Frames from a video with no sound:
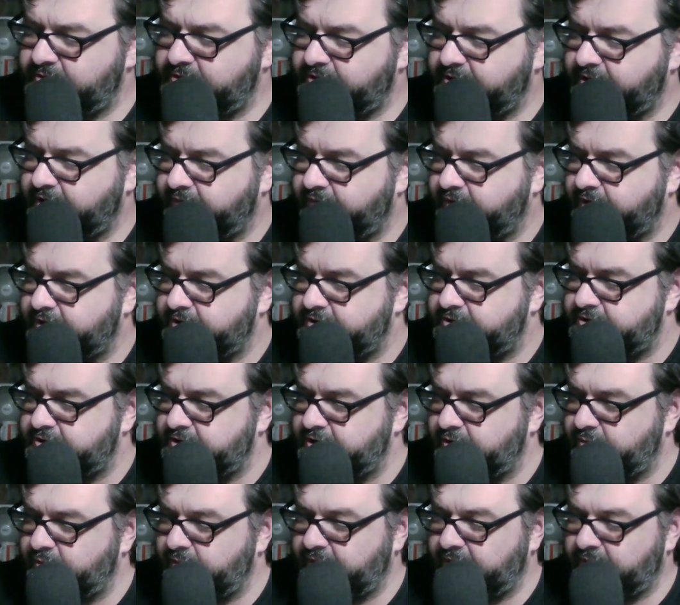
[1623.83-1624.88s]
giving us
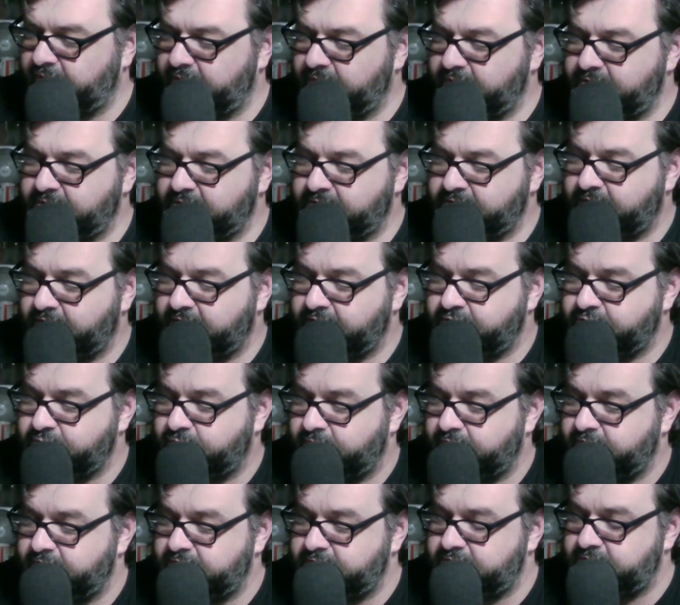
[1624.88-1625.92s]
knowing looks as they
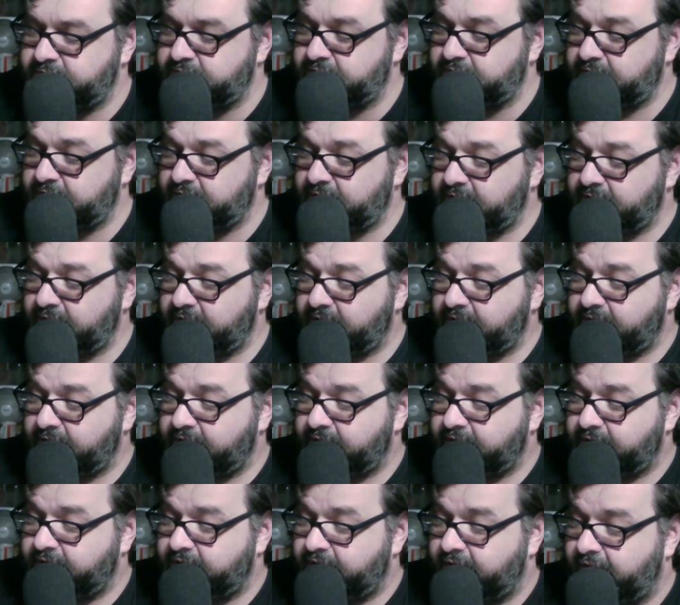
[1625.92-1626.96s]
join us,
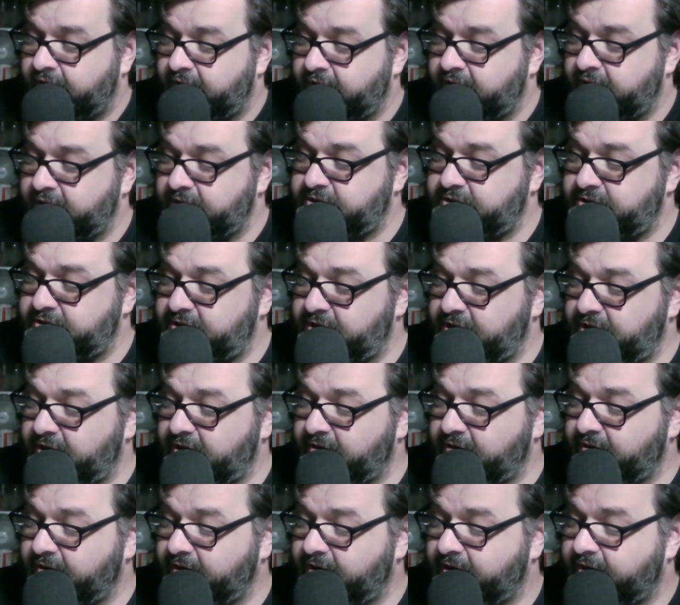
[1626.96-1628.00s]
and I
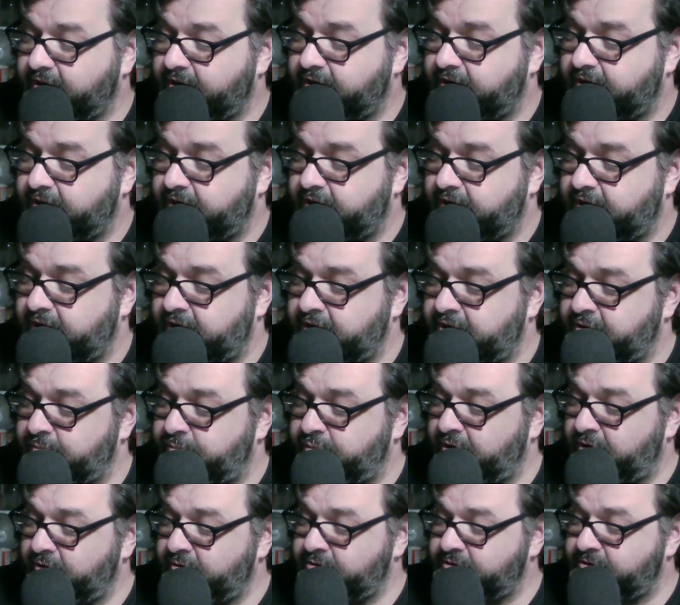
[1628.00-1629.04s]
stare at the
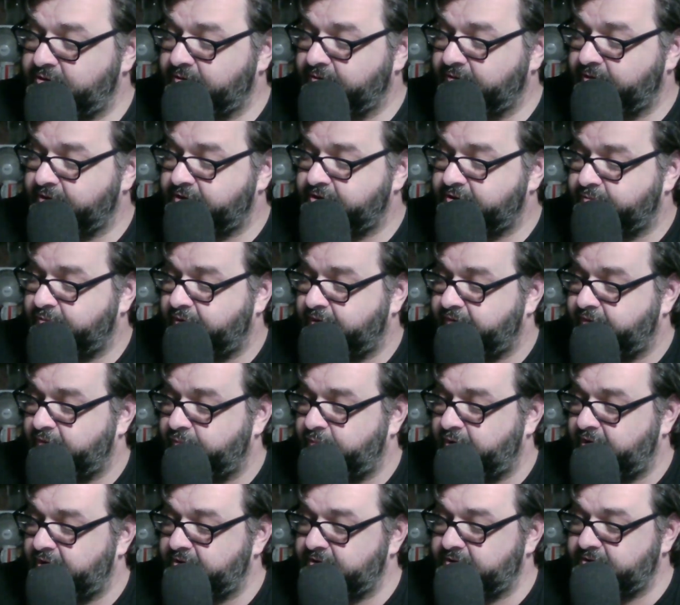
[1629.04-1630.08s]
poster that's above the
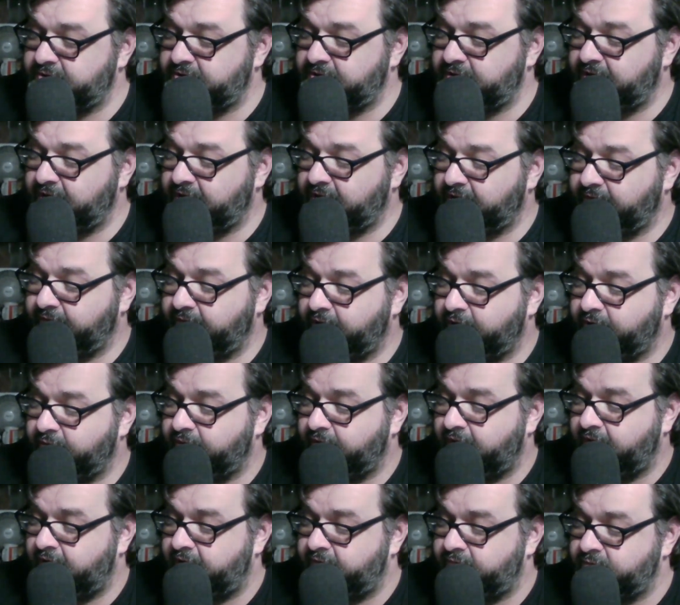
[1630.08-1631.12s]
buttons in the elevator
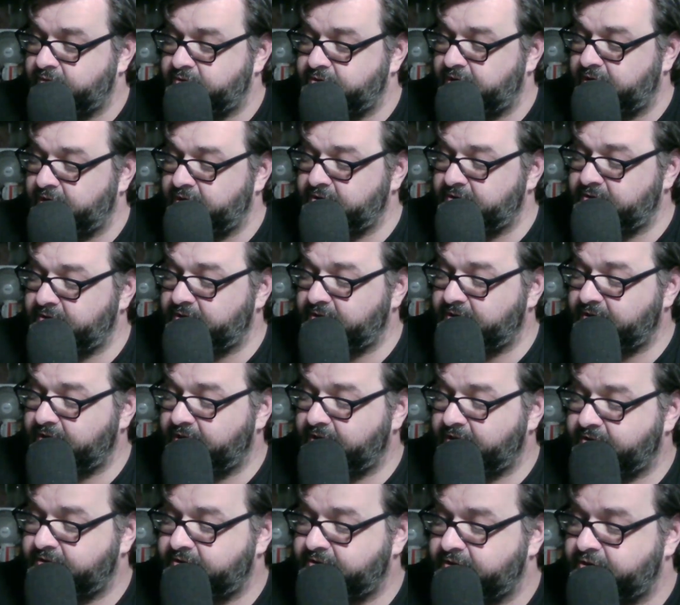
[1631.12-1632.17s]
advertising a
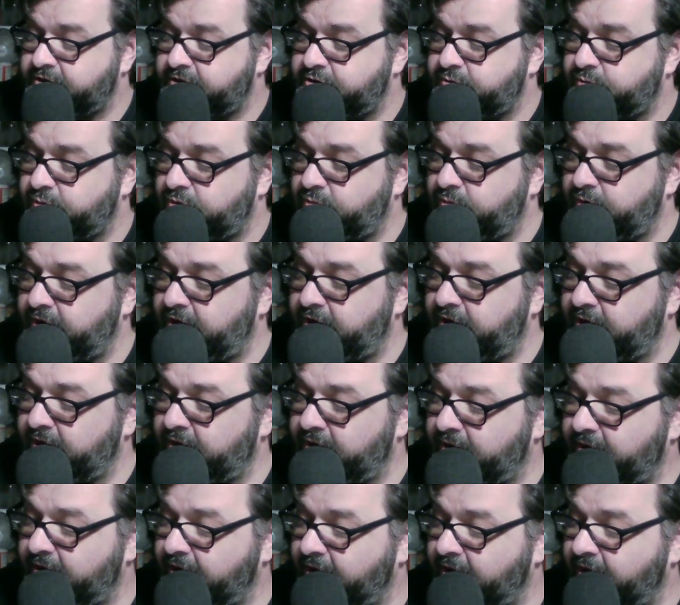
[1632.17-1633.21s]
sensual weekend
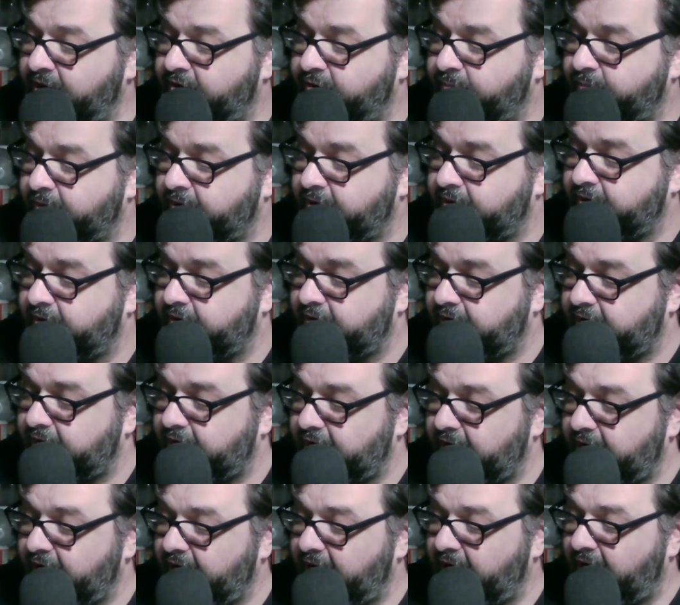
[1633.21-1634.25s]
at the Heathman.
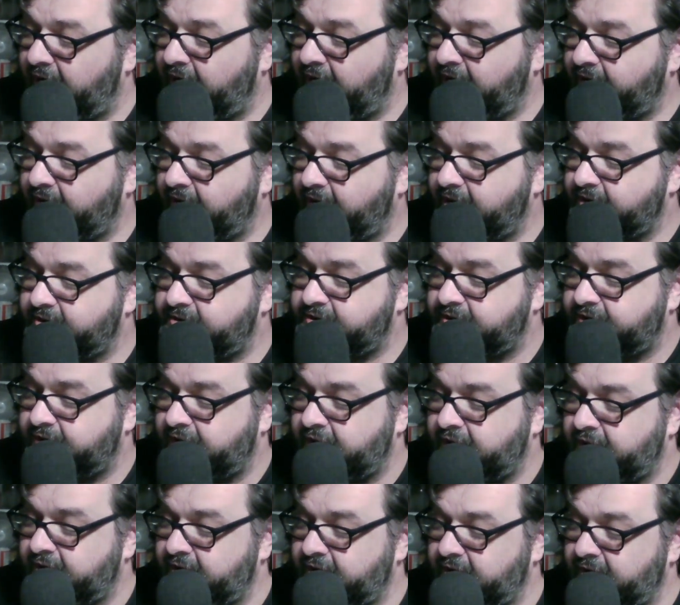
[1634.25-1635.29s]
I glance at
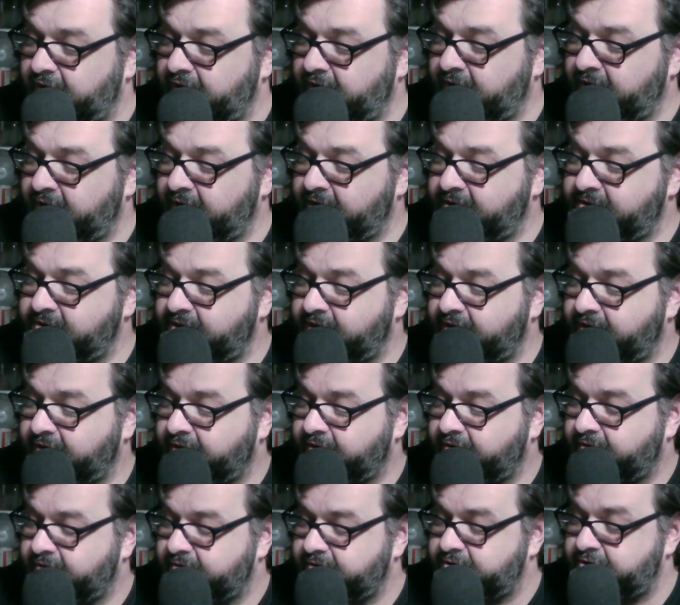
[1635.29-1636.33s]
Anna and
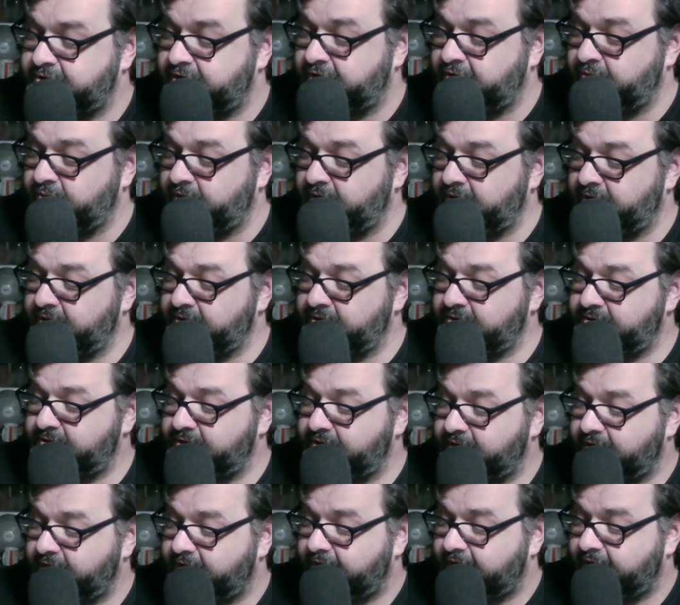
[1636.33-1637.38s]
exhale. She grins,
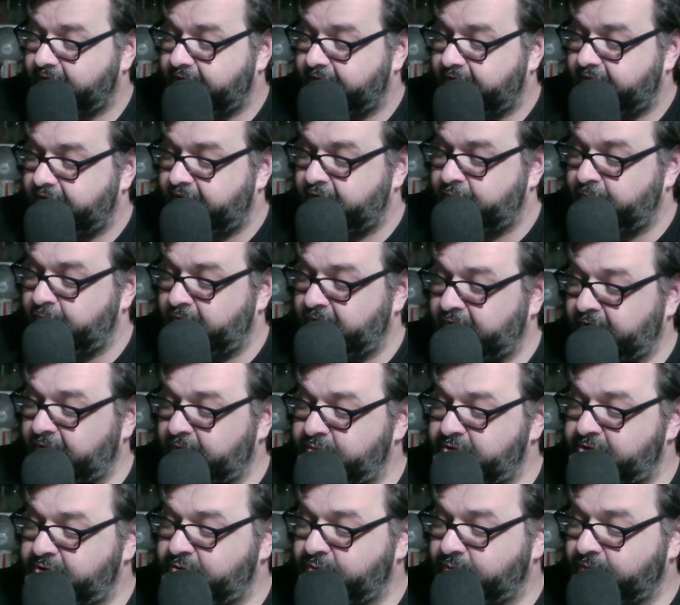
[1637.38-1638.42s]
and my
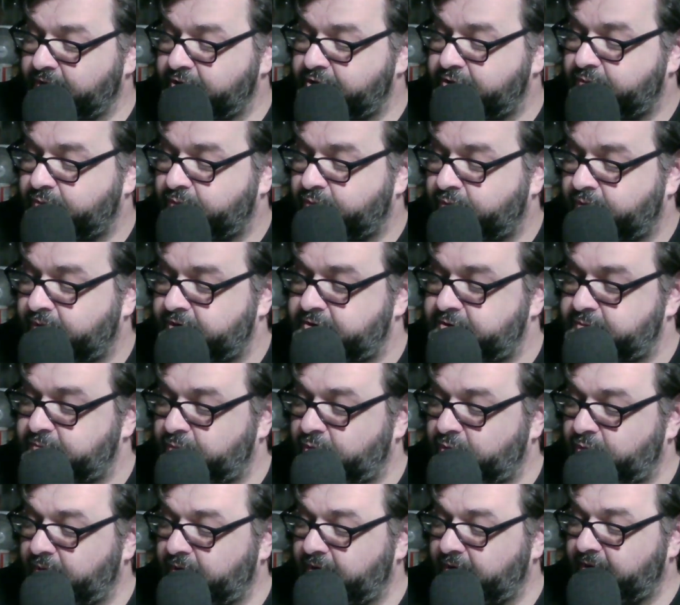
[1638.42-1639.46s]
lips twitch once
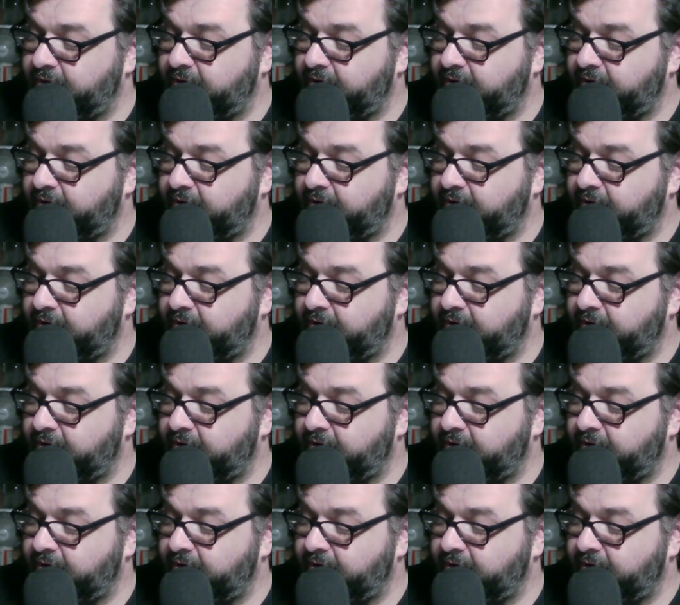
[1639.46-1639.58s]
more.